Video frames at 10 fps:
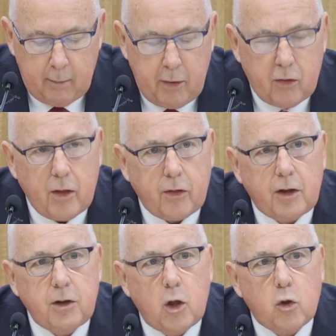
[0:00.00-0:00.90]
Business
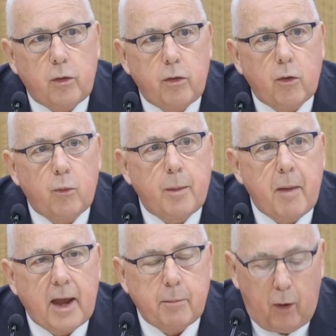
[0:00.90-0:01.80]
conditions
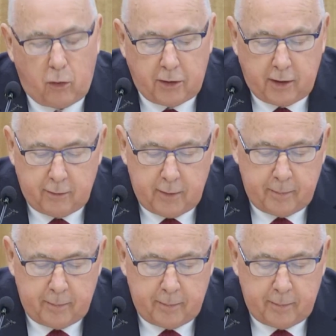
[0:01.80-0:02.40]
remain positive.